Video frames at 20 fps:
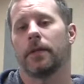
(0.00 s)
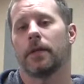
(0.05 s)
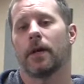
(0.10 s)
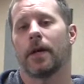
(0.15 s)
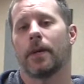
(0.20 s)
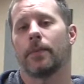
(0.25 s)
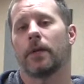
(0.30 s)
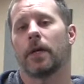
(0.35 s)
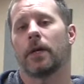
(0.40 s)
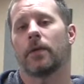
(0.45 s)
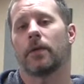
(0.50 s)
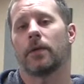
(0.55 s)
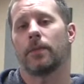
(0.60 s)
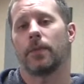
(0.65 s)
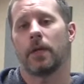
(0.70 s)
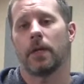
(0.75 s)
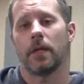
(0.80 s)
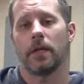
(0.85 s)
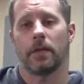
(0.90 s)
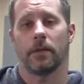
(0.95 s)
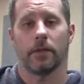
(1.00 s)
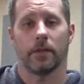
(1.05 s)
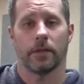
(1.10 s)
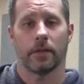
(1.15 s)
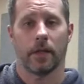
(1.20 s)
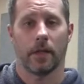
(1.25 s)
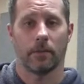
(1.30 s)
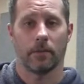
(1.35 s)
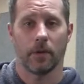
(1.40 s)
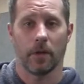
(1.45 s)
Now I'm not repeating the
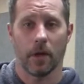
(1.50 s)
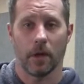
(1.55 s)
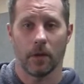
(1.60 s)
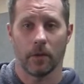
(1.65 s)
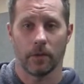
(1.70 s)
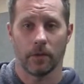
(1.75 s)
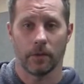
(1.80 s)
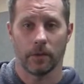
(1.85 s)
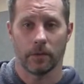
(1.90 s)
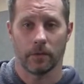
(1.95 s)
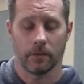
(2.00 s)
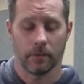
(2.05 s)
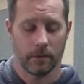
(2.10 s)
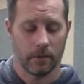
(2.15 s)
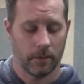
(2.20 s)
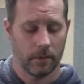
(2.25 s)
same notes.